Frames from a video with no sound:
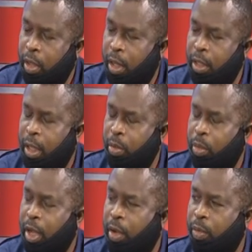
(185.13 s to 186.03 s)
And then
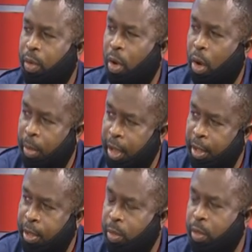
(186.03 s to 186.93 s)
we have
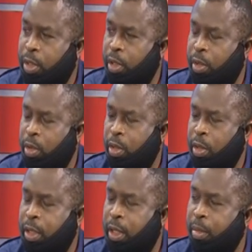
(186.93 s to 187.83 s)
commons, which is
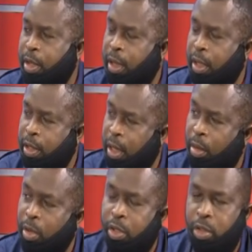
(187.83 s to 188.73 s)
consolidated medical
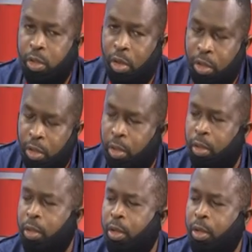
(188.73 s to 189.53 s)
salary structure.